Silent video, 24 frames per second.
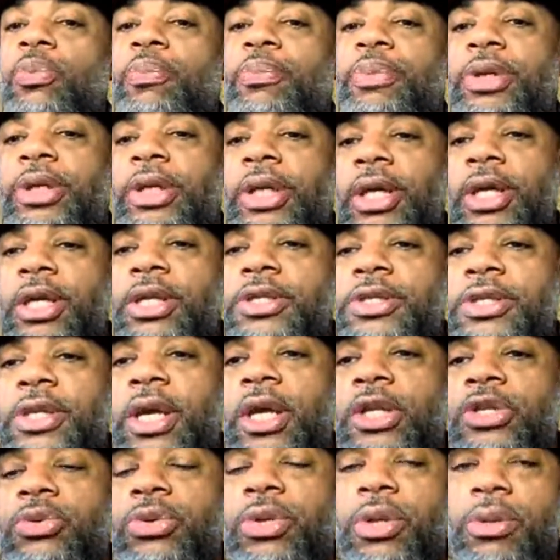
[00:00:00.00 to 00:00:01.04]
Please say
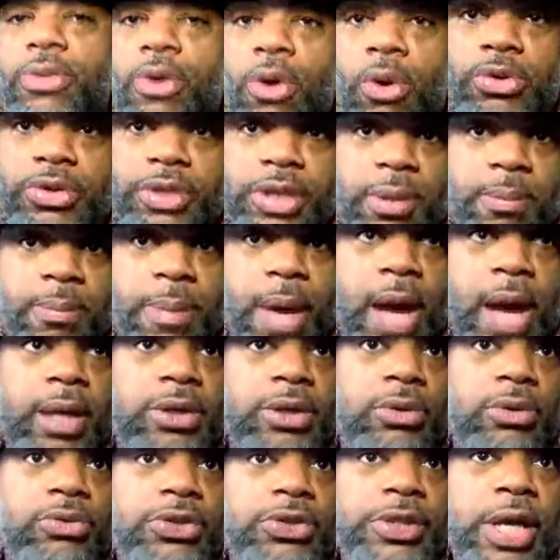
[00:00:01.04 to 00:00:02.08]
it to those in the back of
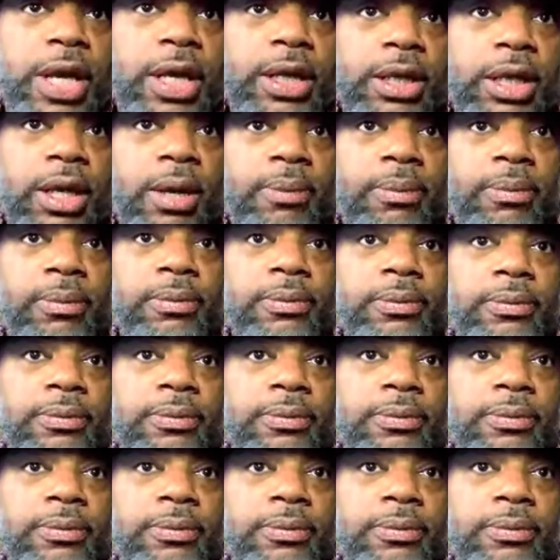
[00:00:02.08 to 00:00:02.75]
the stadium.